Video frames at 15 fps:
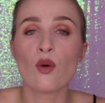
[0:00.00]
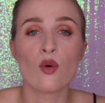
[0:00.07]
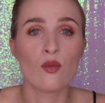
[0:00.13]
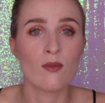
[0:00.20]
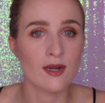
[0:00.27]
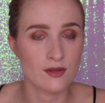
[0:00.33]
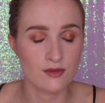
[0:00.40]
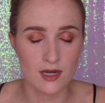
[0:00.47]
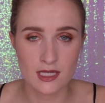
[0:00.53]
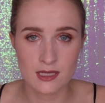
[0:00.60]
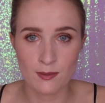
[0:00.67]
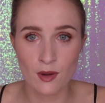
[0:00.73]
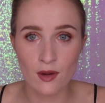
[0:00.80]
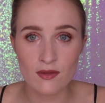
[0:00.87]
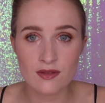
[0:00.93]
all my dry
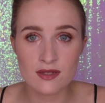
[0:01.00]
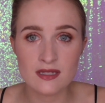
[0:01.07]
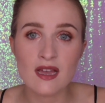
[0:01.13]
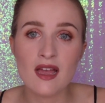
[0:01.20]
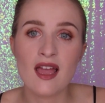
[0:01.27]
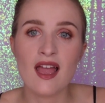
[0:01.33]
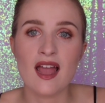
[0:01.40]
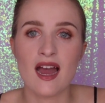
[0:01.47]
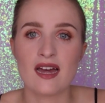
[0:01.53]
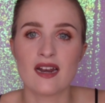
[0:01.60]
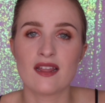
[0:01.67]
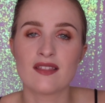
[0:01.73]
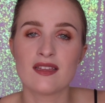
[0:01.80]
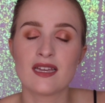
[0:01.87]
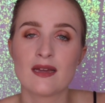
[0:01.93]
spots,
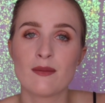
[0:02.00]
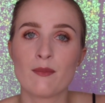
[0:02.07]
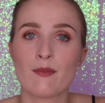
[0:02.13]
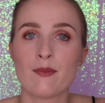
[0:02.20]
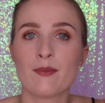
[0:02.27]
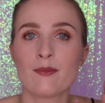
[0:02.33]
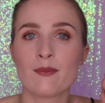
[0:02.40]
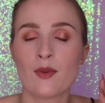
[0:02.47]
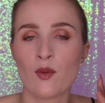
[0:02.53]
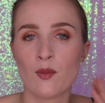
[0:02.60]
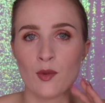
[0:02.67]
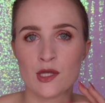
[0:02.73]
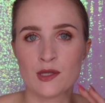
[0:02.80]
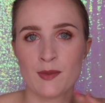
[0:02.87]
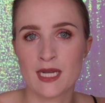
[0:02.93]
and I think it
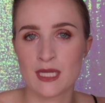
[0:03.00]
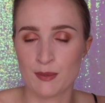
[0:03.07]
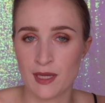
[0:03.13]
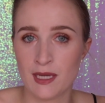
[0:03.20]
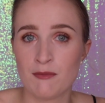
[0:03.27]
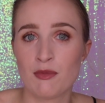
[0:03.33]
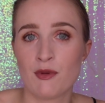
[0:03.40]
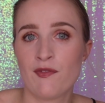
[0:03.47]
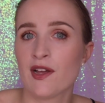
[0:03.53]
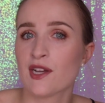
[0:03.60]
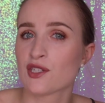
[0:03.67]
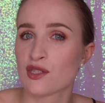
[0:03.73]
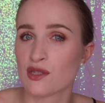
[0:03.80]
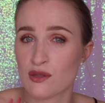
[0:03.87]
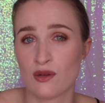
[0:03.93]
almost makes my
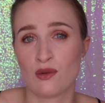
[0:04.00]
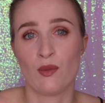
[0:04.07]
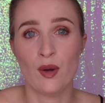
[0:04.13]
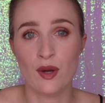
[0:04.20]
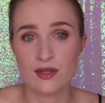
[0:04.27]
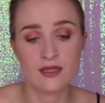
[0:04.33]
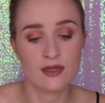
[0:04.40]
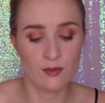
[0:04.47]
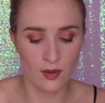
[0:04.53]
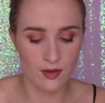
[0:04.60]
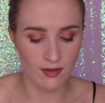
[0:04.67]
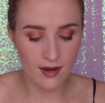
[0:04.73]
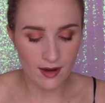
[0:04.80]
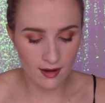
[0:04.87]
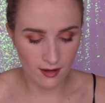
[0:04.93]
imperfections look worse than
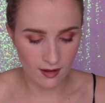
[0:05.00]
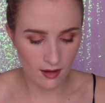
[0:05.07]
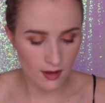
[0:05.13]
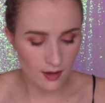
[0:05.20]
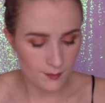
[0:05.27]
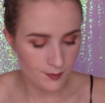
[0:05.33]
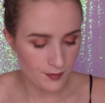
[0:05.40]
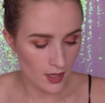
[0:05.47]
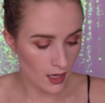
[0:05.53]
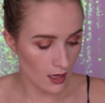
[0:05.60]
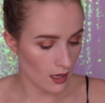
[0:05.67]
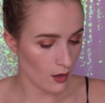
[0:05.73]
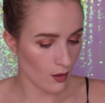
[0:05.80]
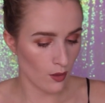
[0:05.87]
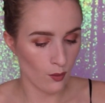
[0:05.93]
what they are.
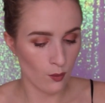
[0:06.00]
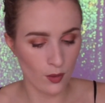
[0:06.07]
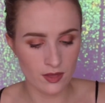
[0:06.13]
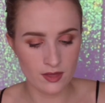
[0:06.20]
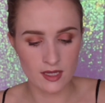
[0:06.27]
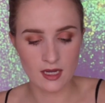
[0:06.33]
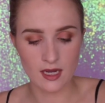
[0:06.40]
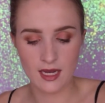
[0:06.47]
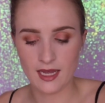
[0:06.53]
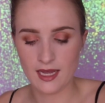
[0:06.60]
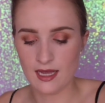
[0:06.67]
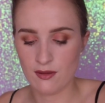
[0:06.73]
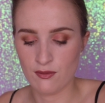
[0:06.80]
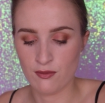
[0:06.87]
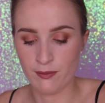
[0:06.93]
One thing I
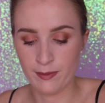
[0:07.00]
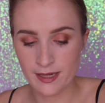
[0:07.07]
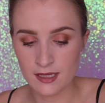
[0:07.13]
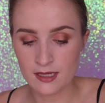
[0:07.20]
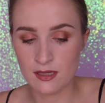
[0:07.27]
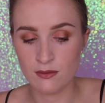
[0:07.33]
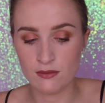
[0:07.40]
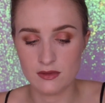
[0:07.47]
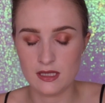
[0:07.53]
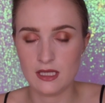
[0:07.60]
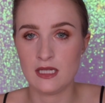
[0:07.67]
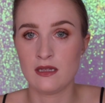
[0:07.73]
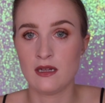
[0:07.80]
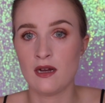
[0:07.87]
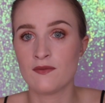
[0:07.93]
really,
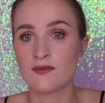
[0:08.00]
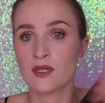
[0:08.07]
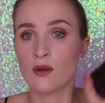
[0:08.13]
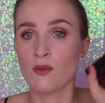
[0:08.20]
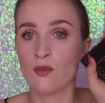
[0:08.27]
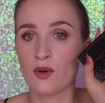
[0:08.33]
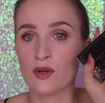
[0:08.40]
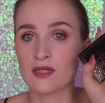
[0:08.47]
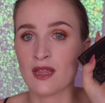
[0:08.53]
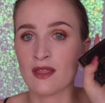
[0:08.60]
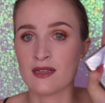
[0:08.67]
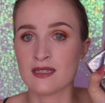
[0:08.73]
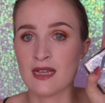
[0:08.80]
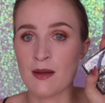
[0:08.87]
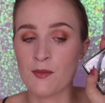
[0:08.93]
really loved was
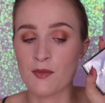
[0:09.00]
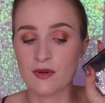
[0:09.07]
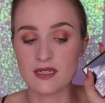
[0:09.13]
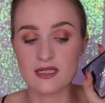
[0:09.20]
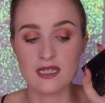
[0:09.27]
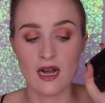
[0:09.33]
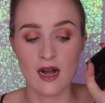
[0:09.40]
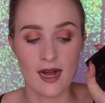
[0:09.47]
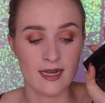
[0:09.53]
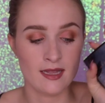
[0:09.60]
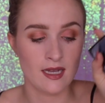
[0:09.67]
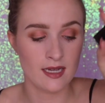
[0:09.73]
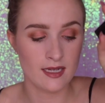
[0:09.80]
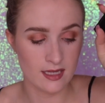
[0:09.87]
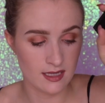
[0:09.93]
this Ameresy
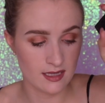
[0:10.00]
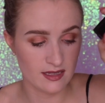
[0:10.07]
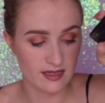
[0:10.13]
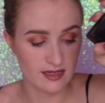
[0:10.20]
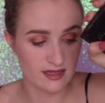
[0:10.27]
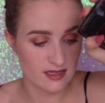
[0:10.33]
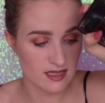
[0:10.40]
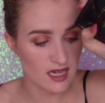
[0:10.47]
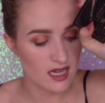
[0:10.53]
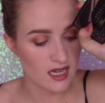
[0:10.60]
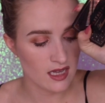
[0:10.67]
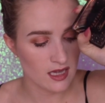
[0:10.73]
Highlight. It is